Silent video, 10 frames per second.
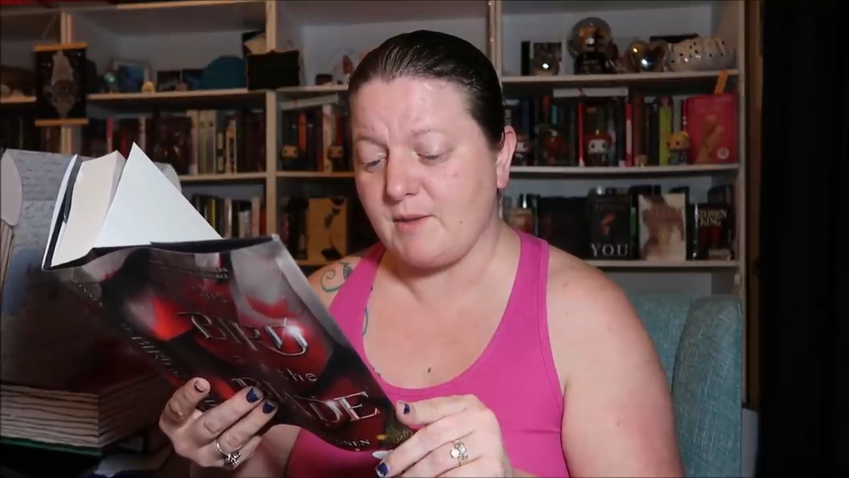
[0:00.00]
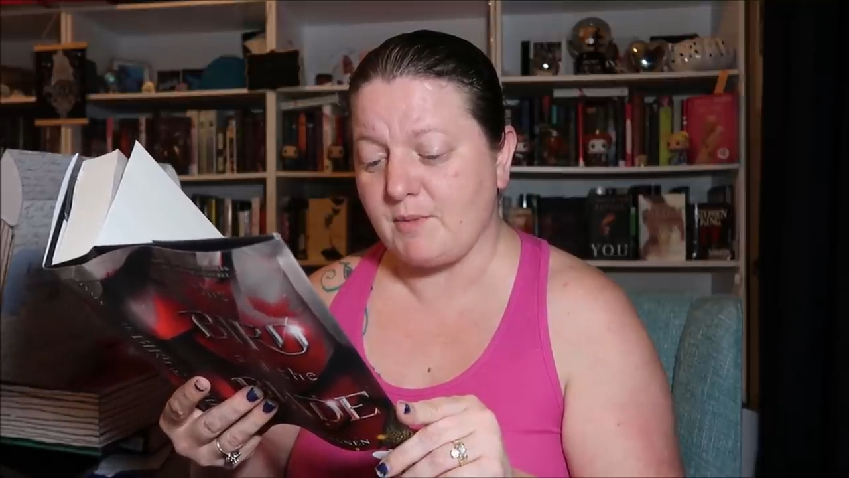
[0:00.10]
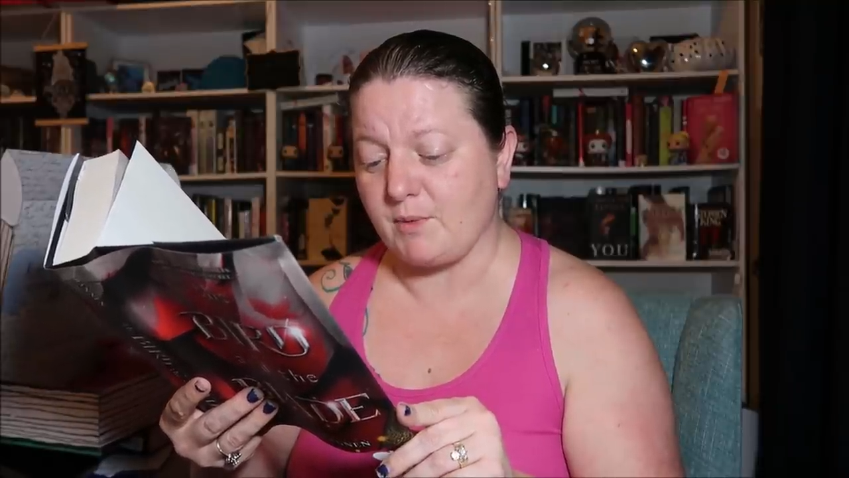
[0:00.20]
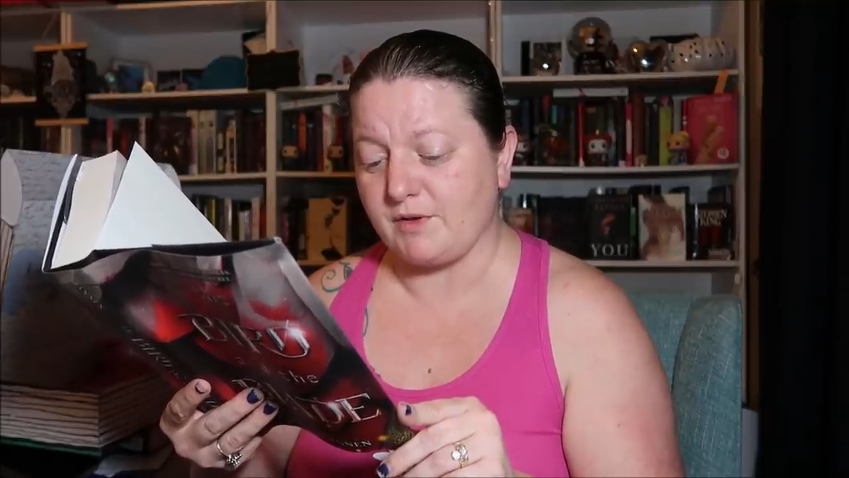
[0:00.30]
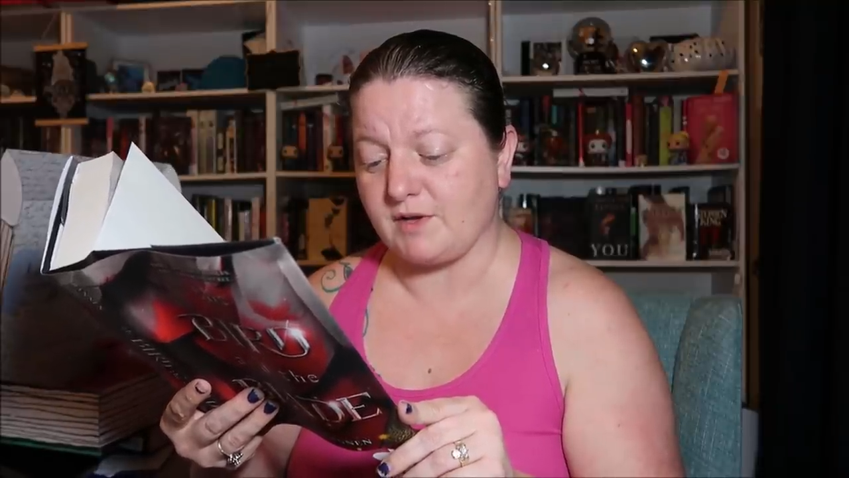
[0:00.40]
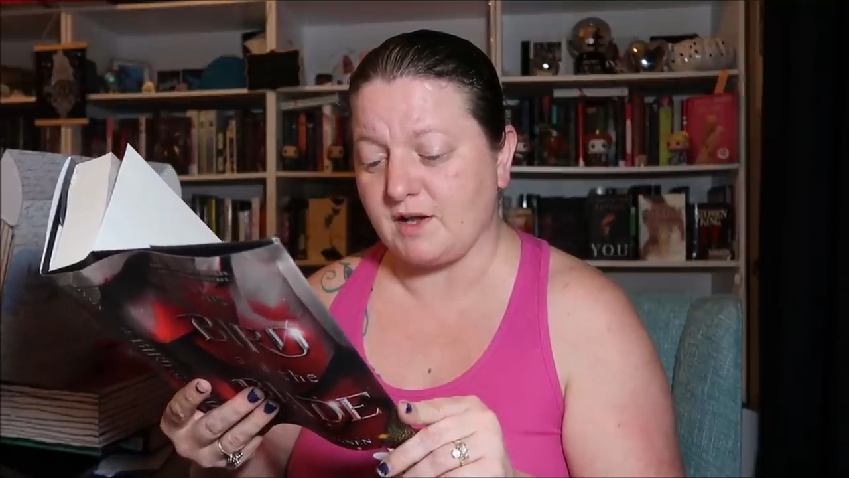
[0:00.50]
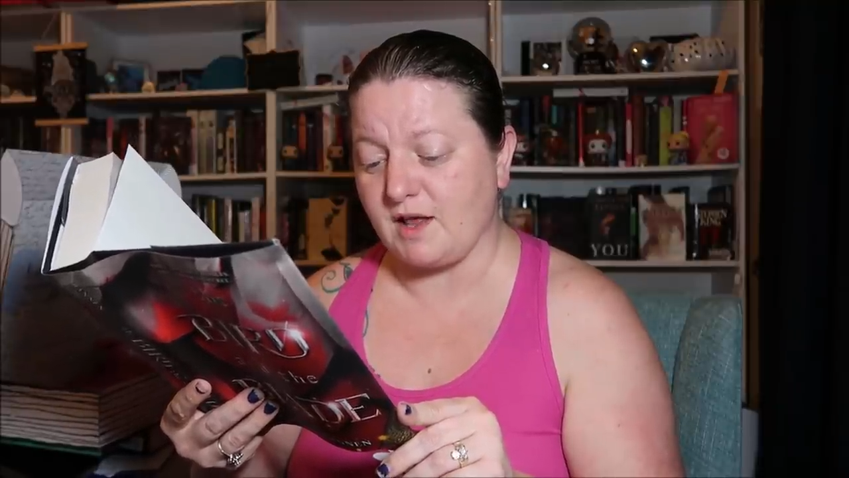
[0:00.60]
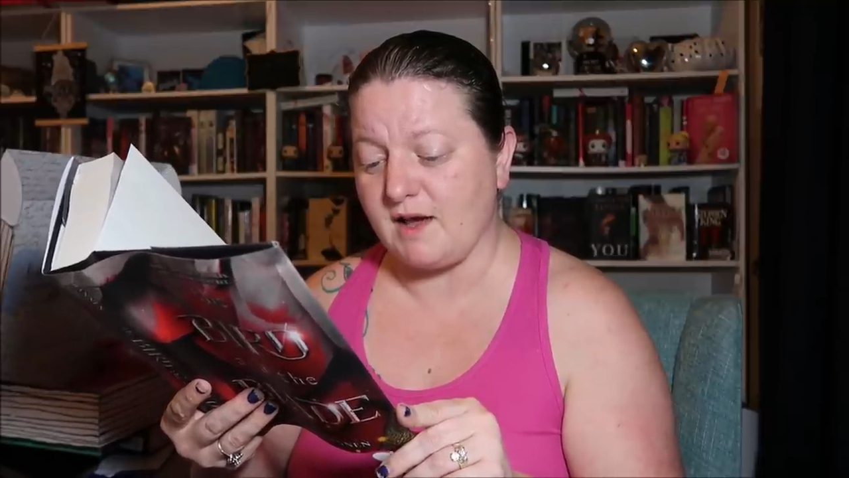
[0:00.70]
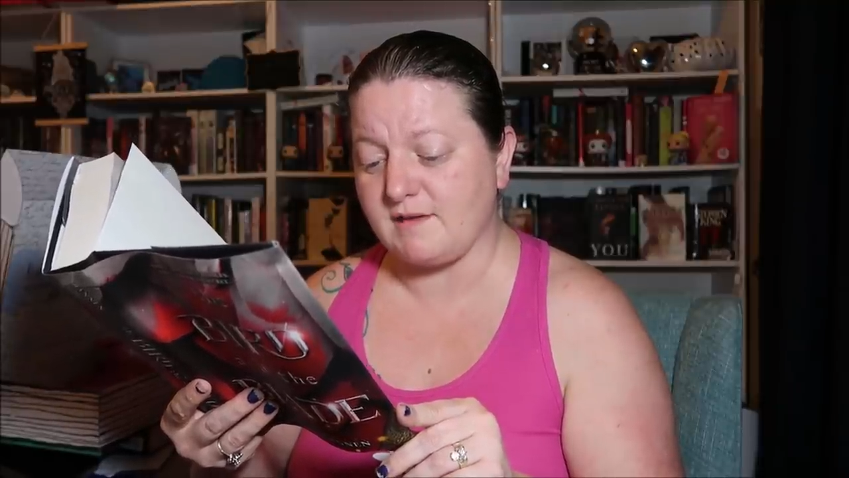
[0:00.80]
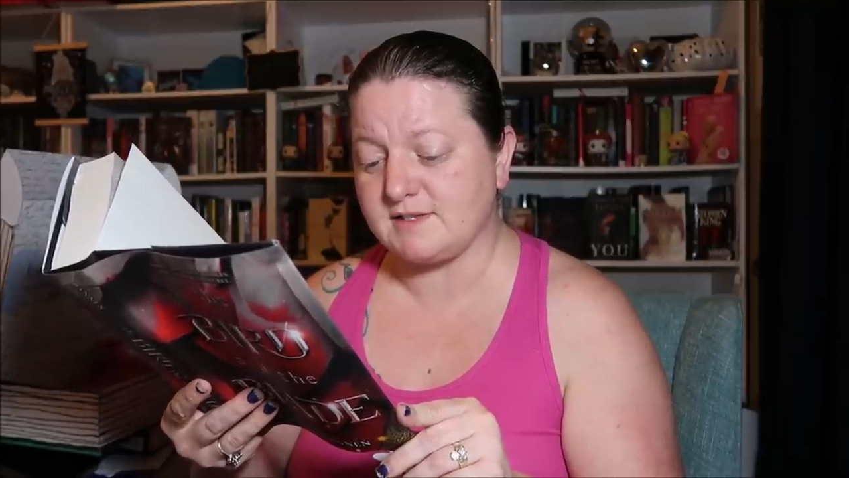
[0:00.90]
but with
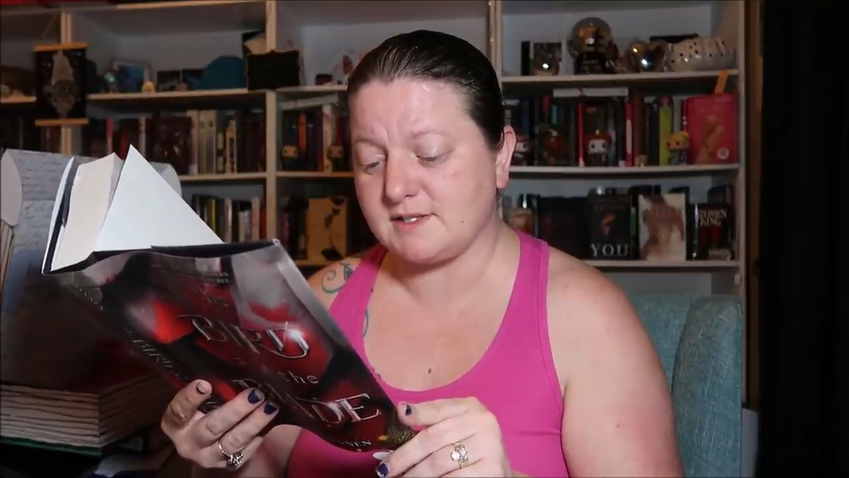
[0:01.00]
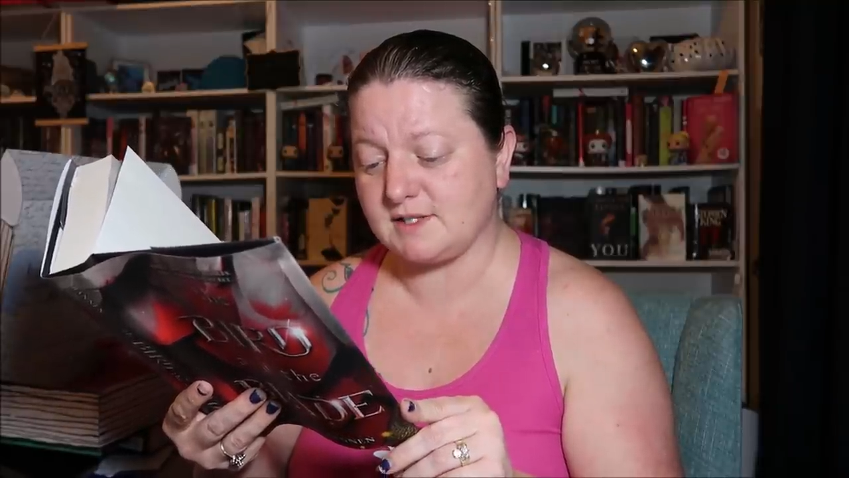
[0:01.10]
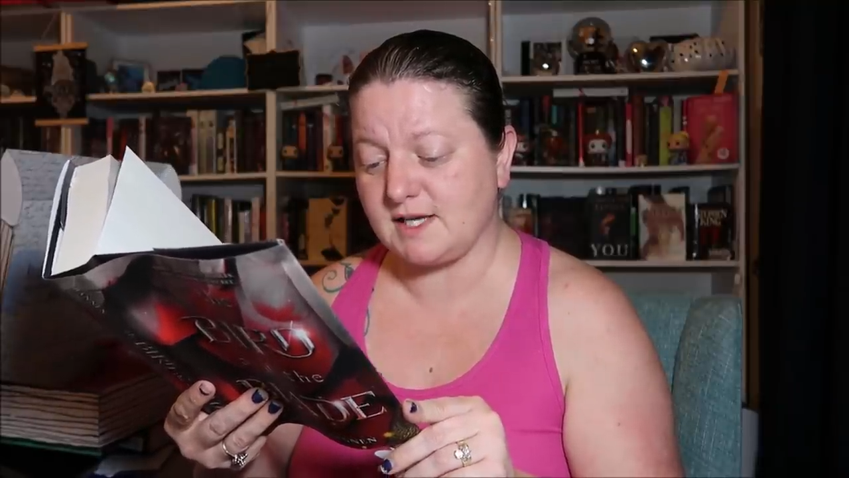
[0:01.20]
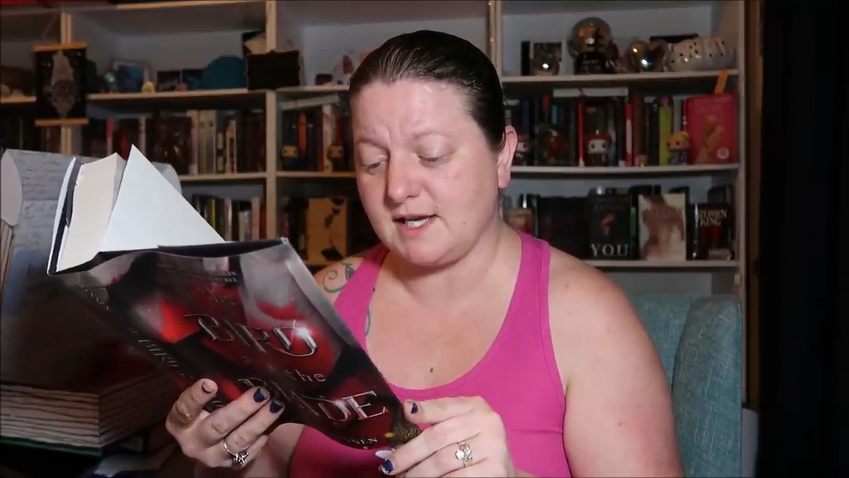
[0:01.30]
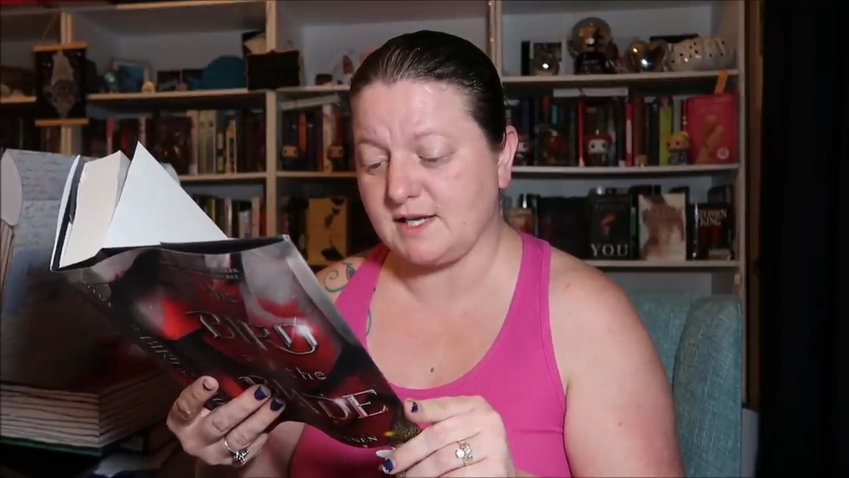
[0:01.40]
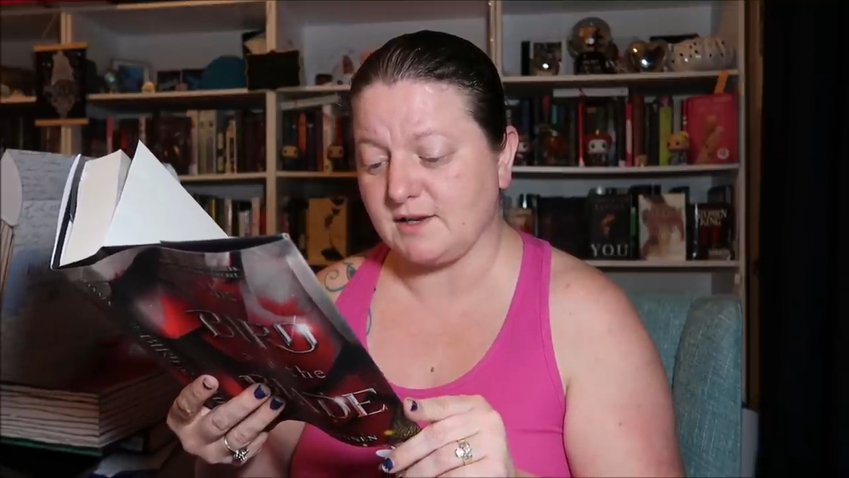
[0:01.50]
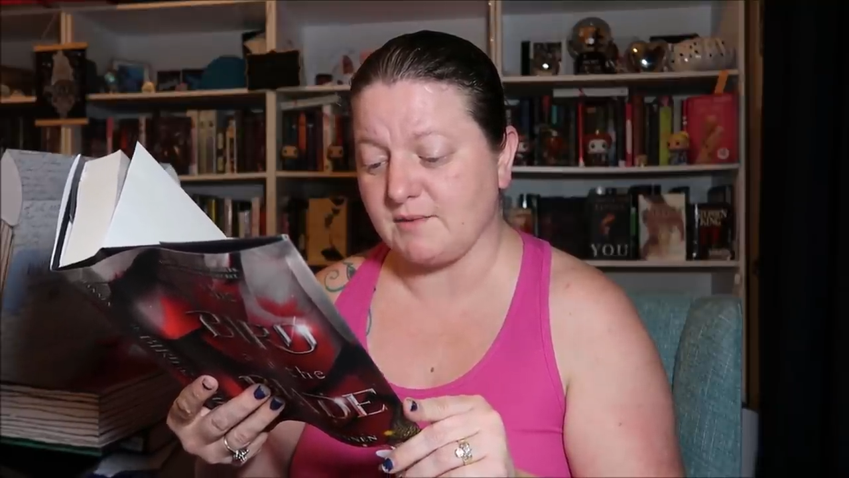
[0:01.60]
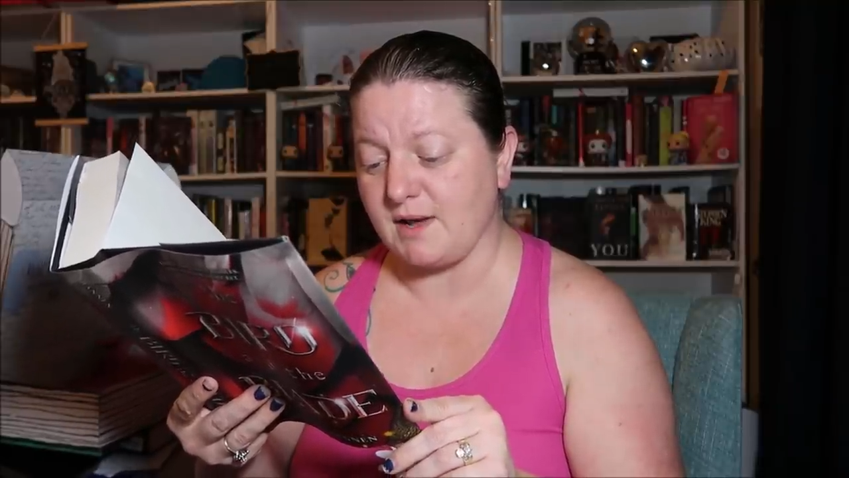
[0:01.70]
Khalaf's kingdom